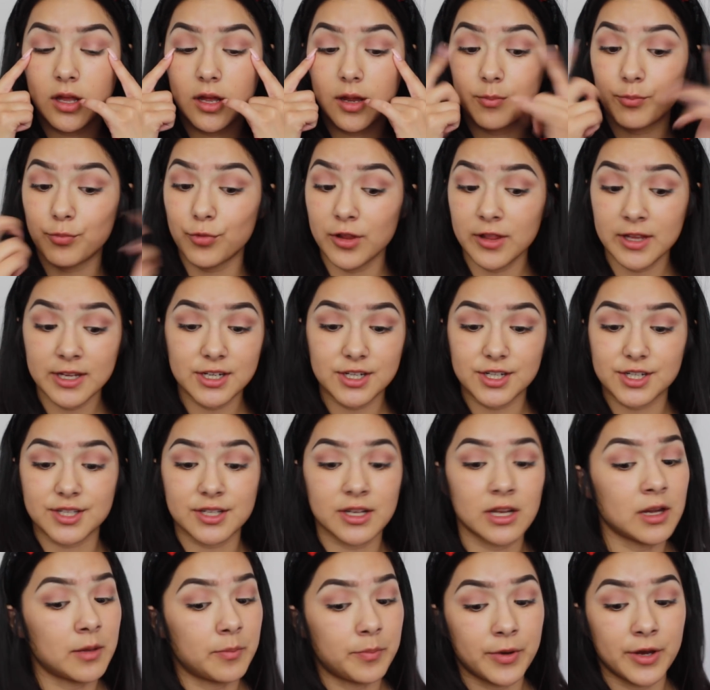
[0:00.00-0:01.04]
really just
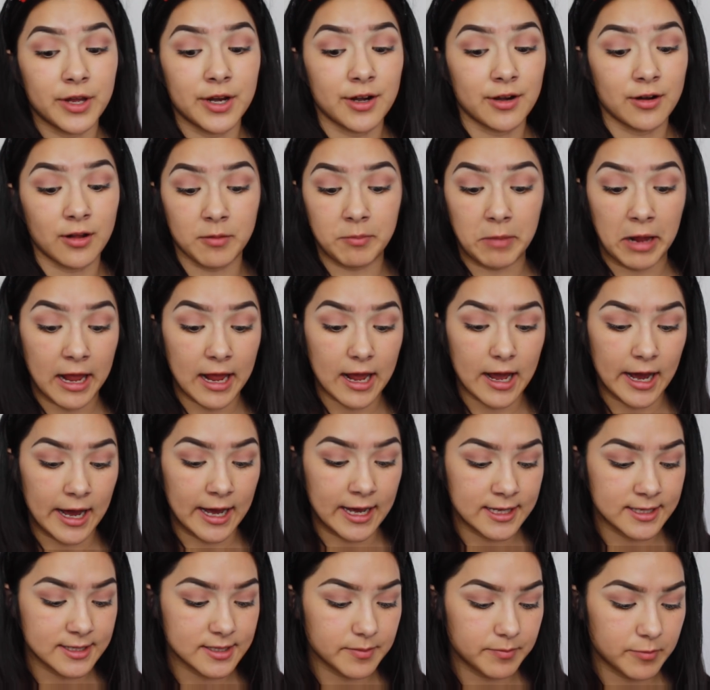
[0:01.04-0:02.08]
going to put it on my
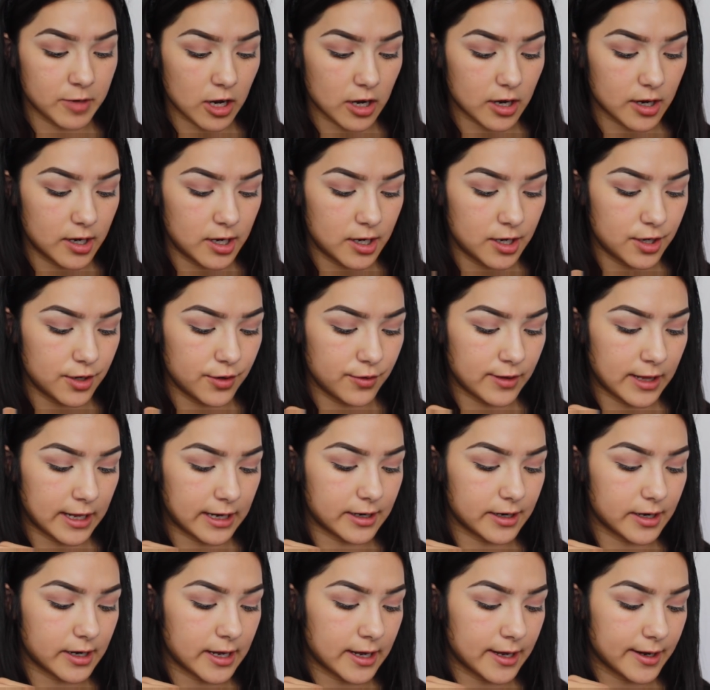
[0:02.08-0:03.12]
eyes. I'm not going to do like
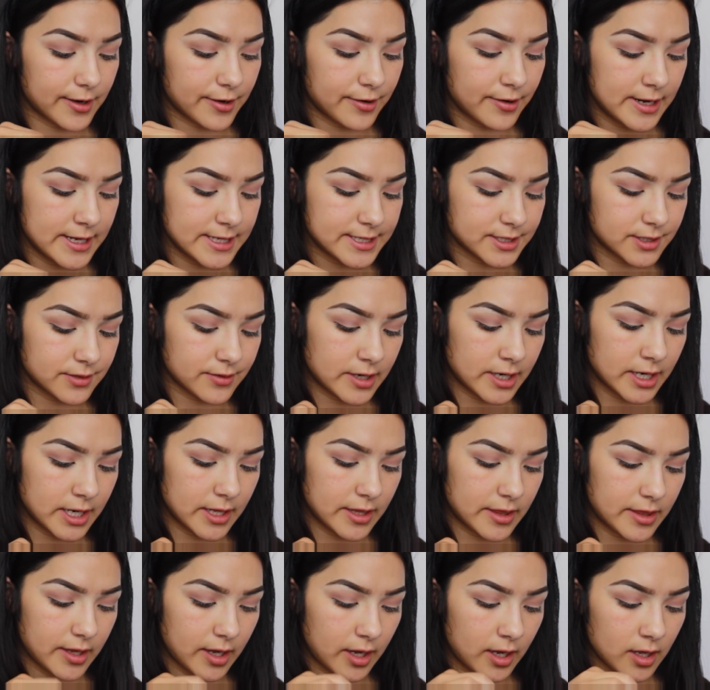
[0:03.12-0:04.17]
a cut crease or
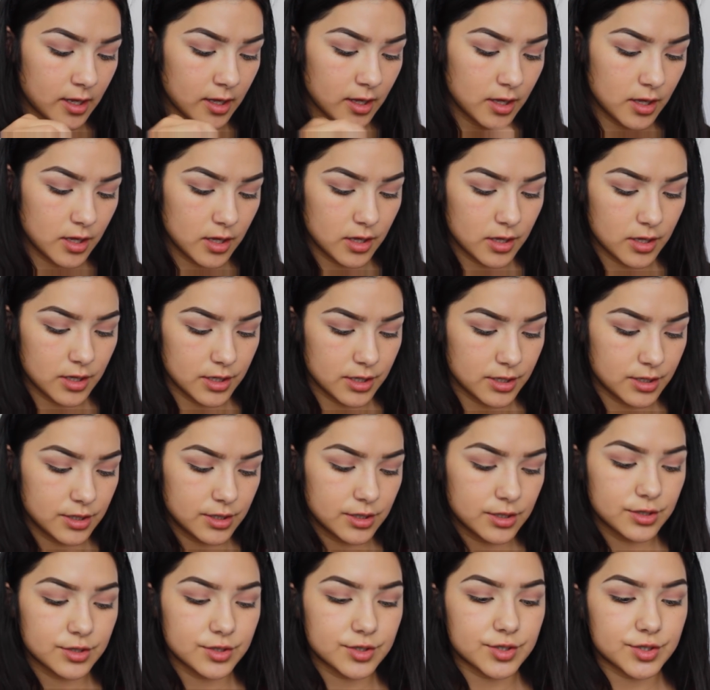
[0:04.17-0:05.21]
anything.
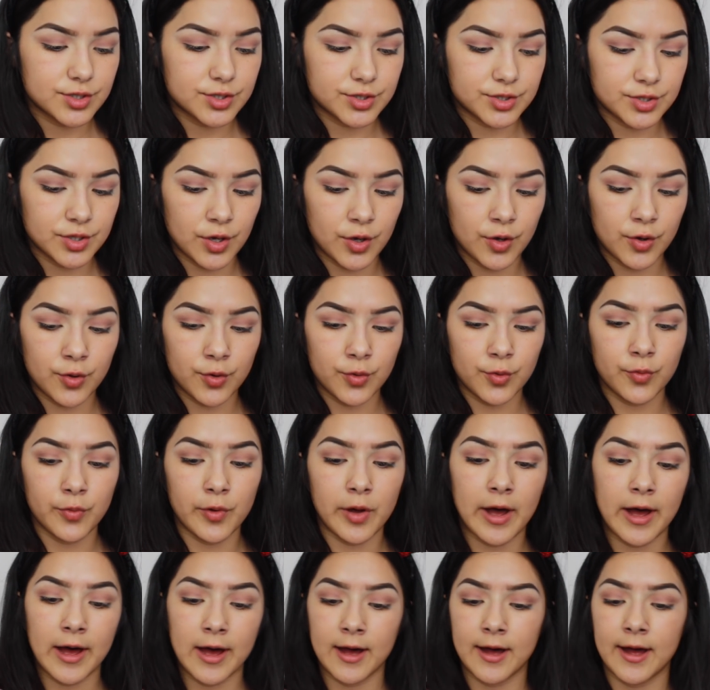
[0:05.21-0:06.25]

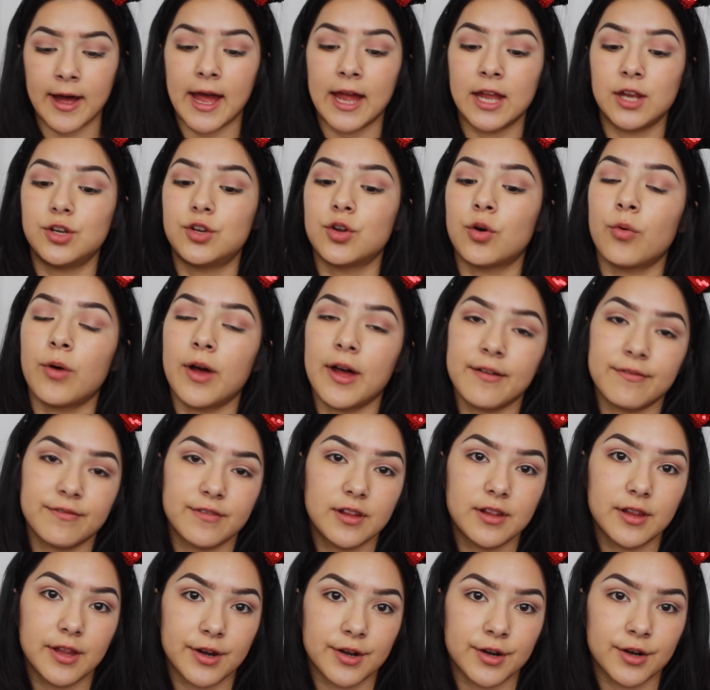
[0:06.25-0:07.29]
So I don't
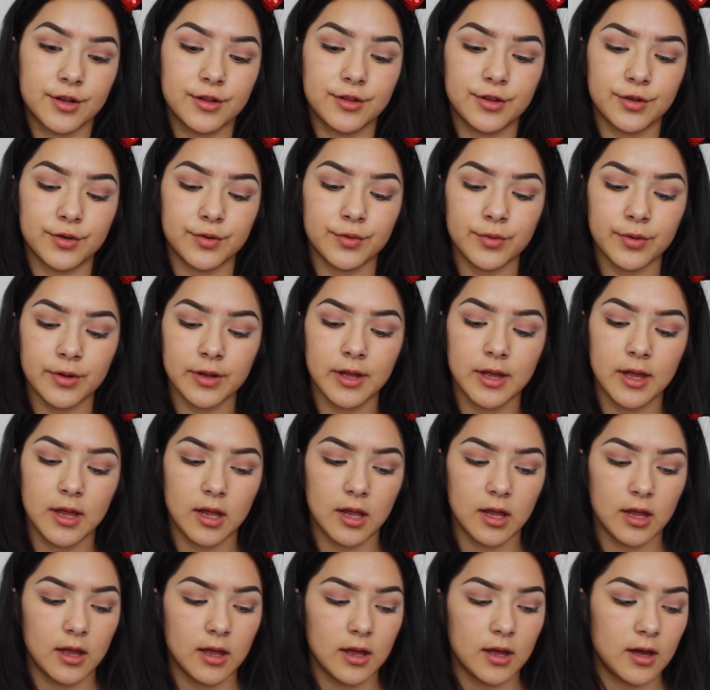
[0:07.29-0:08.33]
have glitter glue,
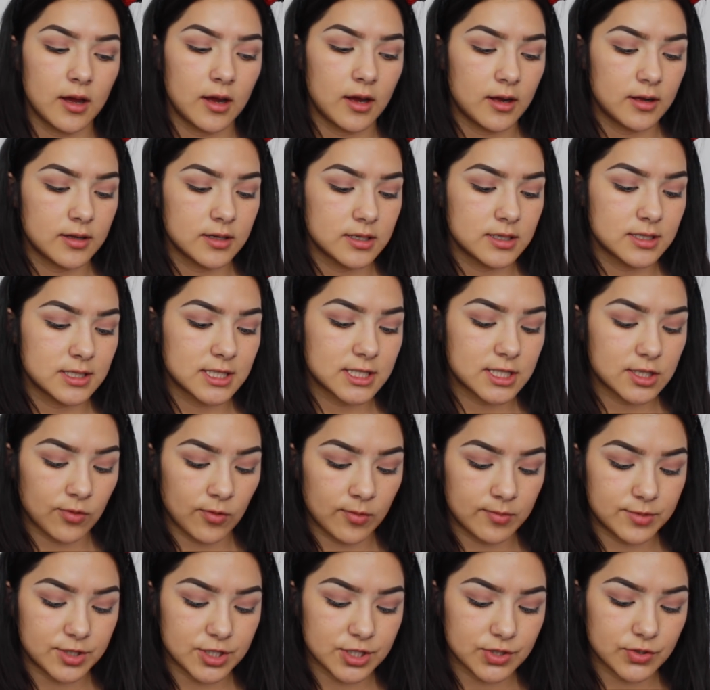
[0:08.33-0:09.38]
so
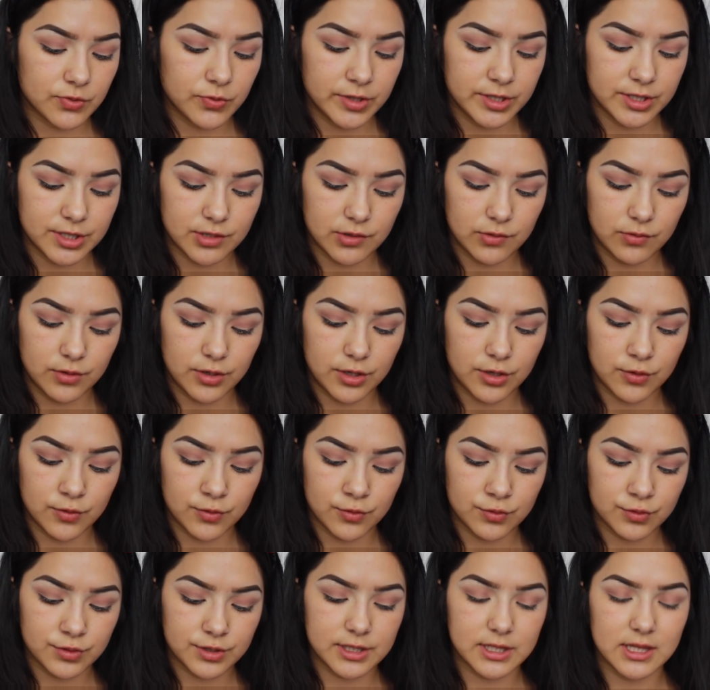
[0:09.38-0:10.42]
I'm just going to
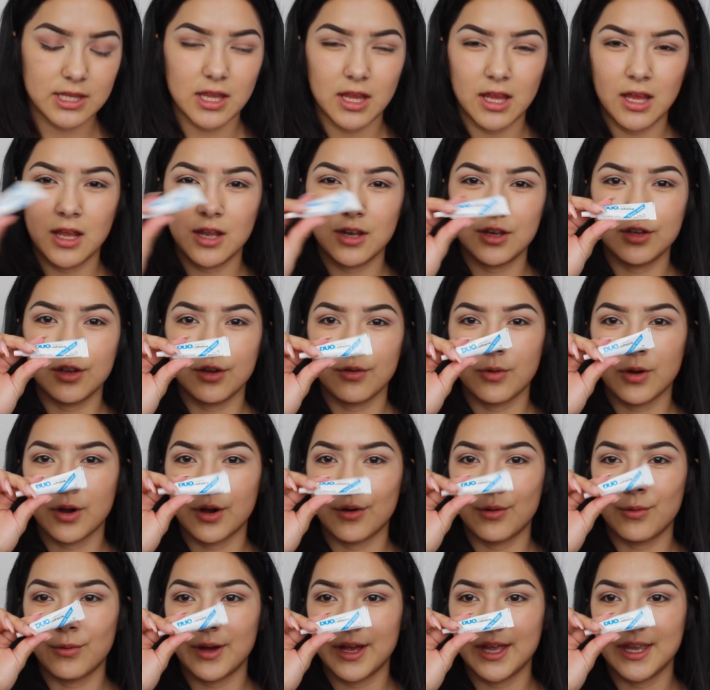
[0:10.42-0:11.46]
use the
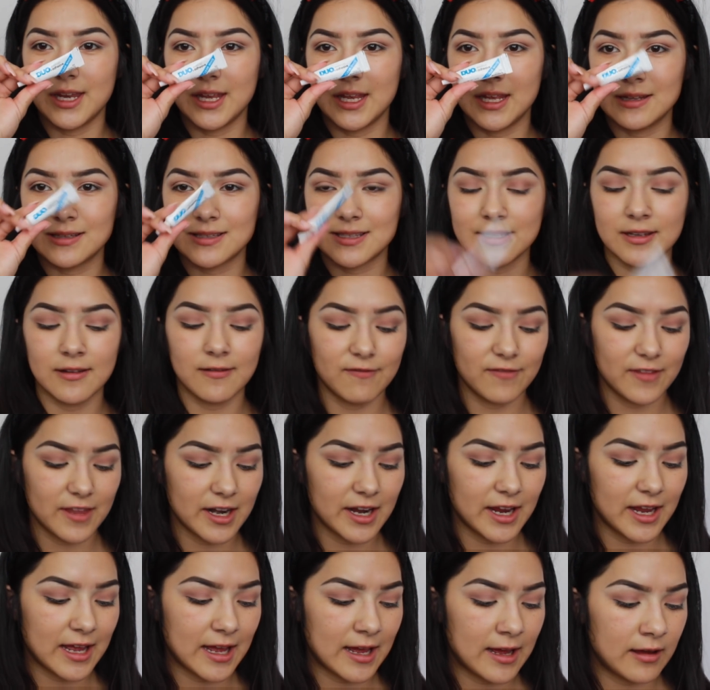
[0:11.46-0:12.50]
Duo adhesive that
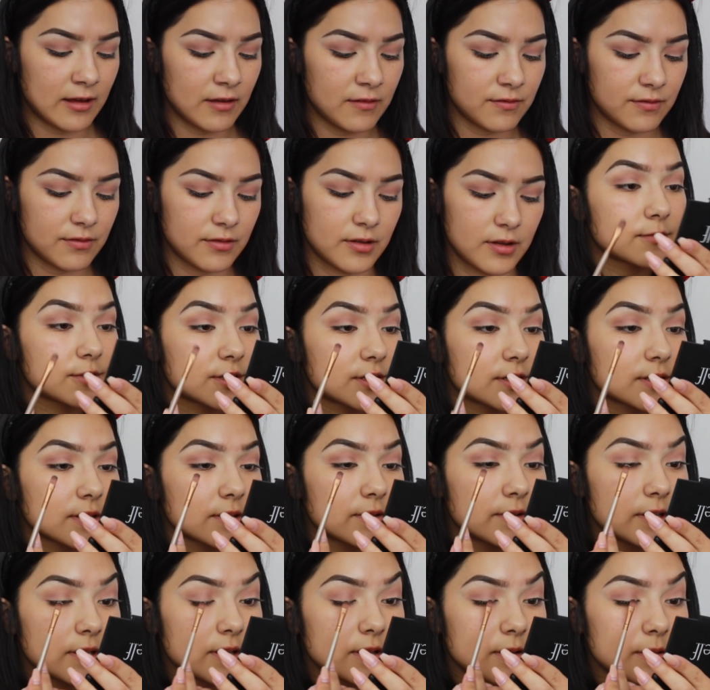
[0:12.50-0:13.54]
I have. I'm just
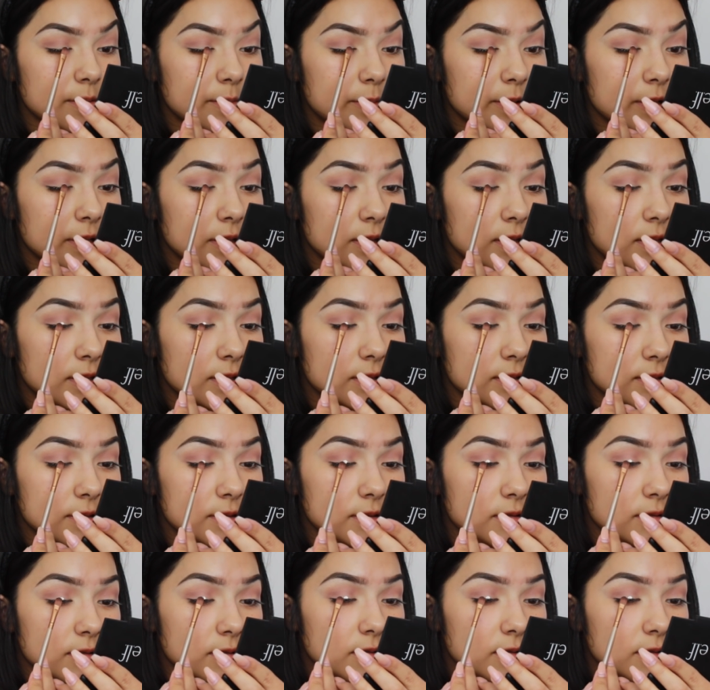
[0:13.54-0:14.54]
going to put this